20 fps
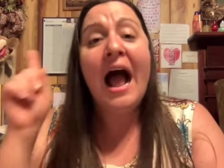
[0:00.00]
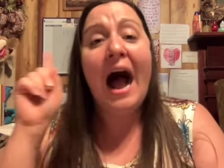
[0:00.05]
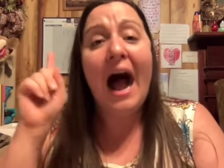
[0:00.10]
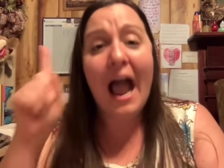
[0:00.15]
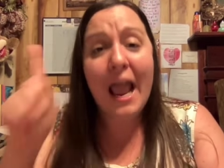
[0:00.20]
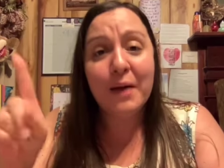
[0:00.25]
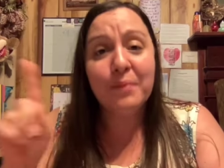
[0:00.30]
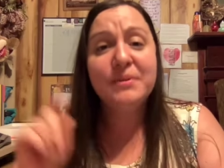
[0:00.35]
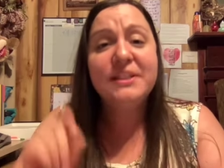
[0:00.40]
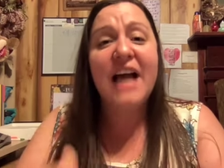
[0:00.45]
I
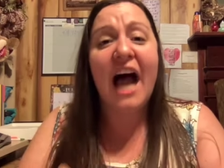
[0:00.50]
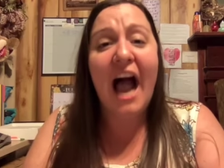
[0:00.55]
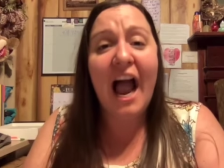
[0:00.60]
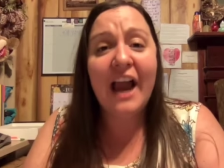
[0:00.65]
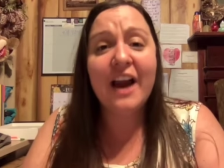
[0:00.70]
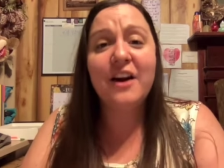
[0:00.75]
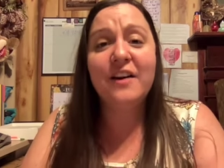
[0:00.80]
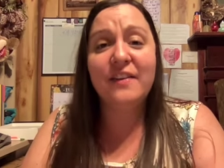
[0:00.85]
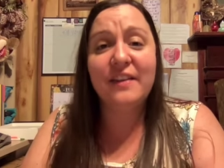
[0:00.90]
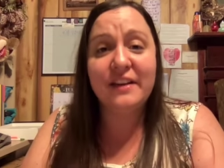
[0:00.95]
am
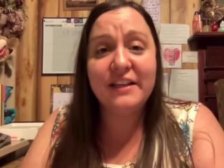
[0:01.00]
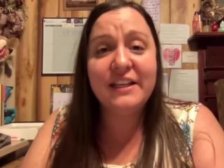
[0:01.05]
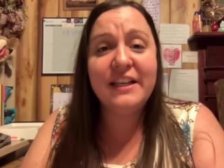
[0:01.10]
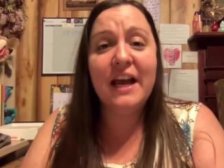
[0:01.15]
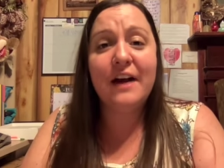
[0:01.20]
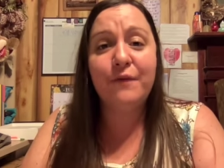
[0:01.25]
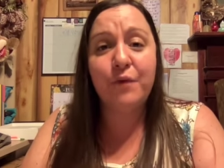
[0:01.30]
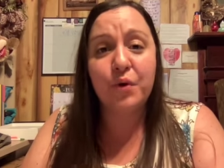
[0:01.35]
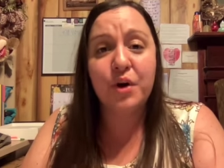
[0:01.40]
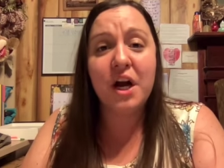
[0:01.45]
tired of the
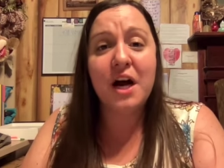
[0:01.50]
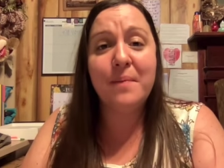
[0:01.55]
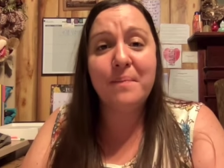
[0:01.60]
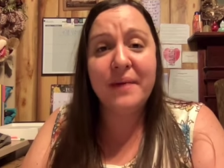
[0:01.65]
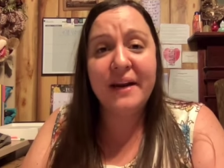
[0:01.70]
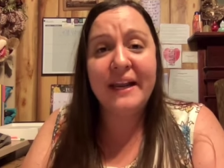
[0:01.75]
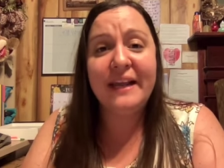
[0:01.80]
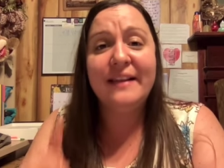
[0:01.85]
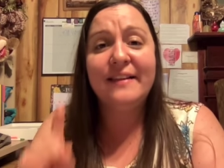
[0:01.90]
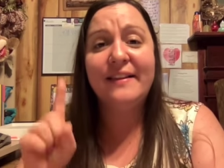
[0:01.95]
devil
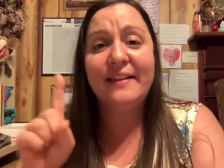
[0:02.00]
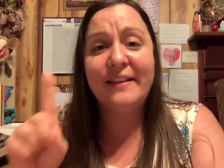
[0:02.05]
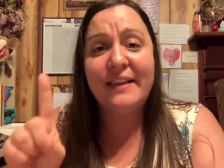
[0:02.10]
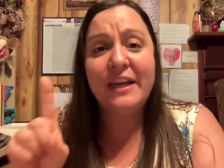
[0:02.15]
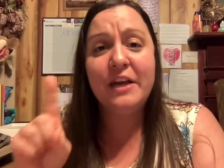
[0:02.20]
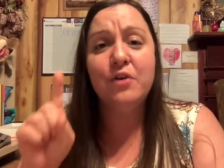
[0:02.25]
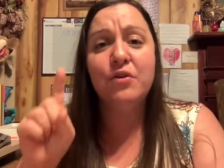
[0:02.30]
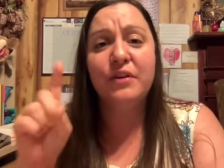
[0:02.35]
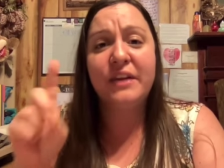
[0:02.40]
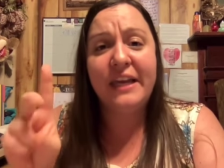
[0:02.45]
coming in,
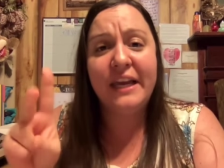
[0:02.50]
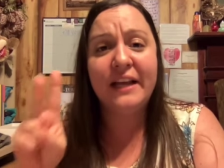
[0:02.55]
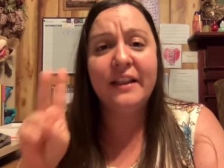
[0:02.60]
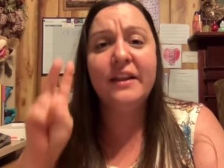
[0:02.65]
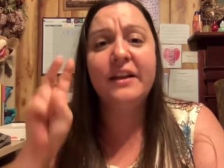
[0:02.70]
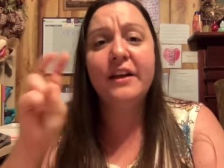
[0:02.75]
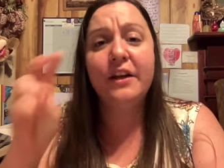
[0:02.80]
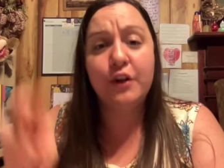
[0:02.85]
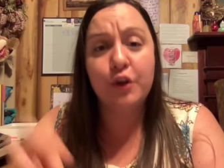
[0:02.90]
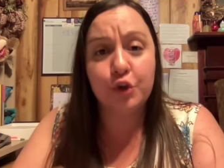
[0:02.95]
still
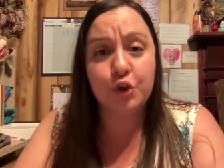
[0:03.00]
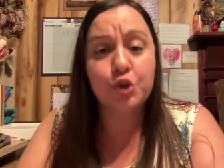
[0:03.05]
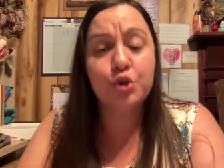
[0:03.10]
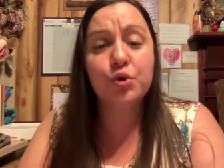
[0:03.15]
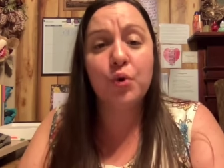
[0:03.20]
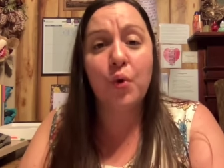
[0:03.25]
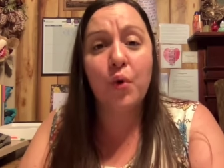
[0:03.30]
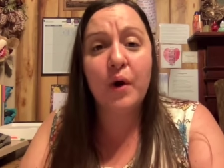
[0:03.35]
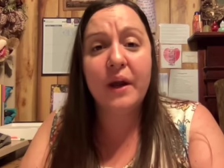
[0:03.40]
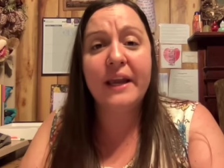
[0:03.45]
killing and
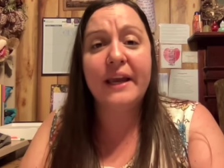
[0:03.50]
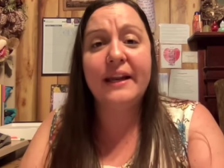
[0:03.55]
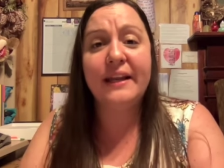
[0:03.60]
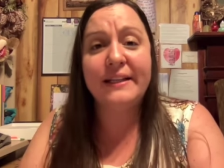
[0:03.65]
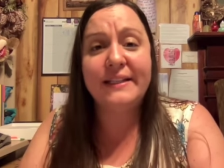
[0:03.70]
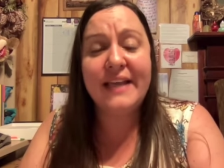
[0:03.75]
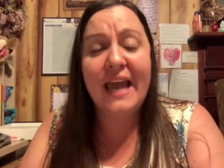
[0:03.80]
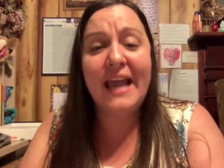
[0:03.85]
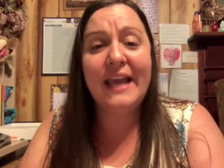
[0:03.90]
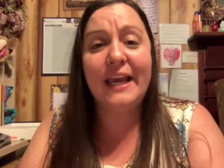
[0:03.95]
destroying
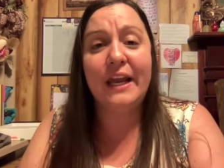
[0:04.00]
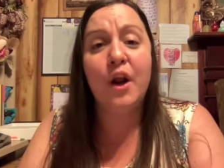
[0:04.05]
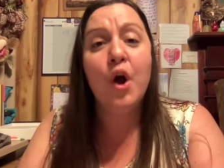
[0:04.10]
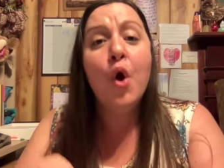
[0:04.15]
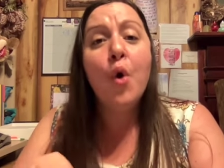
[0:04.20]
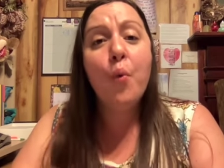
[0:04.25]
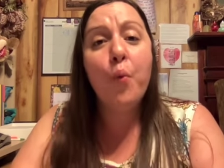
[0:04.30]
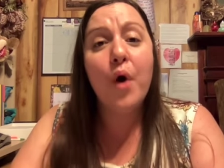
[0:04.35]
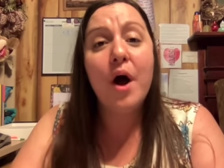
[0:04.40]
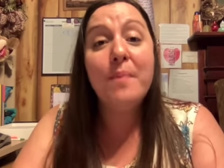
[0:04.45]
and taking
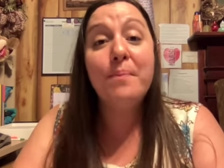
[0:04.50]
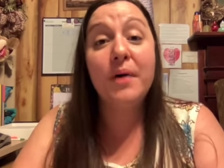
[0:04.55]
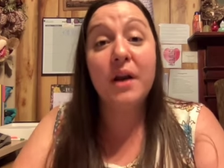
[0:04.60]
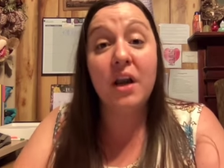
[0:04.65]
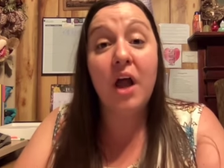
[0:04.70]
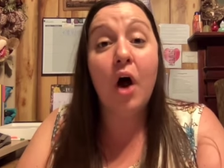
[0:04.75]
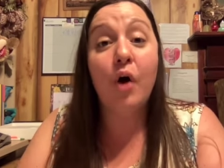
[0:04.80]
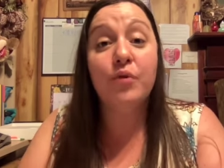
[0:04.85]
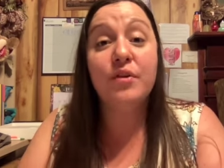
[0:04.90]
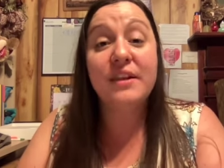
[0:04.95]
what
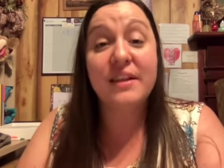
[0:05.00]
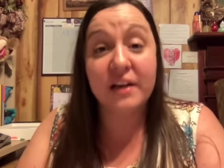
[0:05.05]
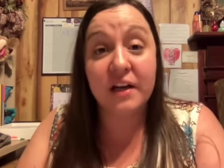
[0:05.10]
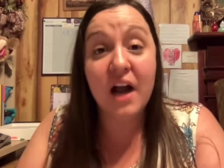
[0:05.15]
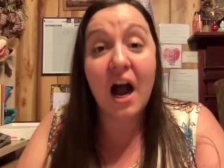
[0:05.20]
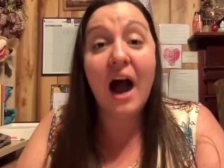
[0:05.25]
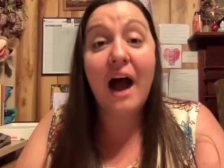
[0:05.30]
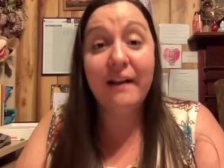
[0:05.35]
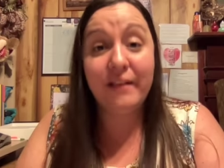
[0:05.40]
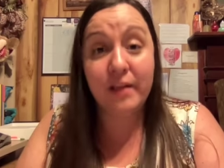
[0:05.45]
belongs to
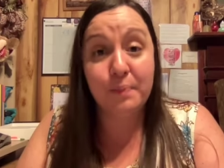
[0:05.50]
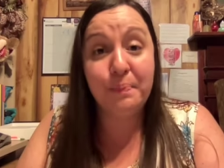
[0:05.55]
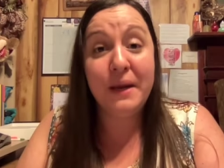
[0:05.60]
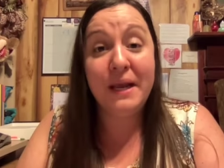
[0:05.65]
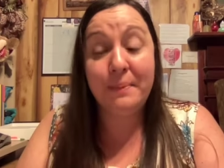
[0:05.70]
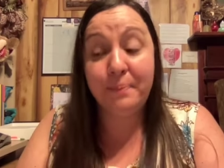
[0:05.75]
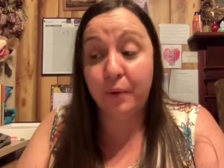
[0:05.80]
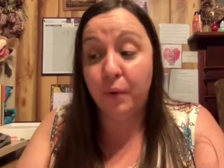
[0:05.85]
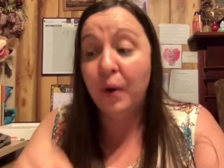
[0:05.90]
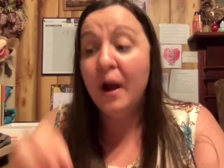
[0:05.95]
God's
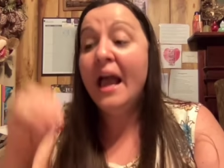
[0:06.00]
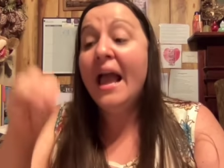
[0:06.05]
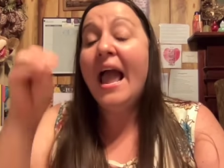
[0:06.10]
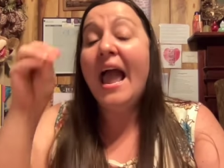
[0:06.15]
people.